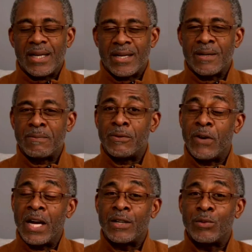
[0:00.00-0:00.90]

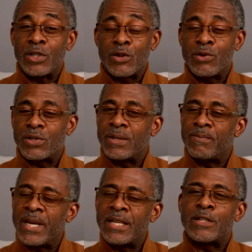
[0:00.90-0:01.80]
Violet was
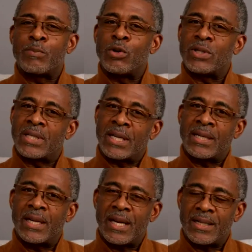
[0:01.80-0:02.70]
coaching many sports
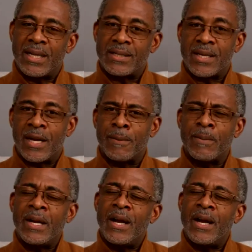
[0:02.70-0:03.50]
at that time.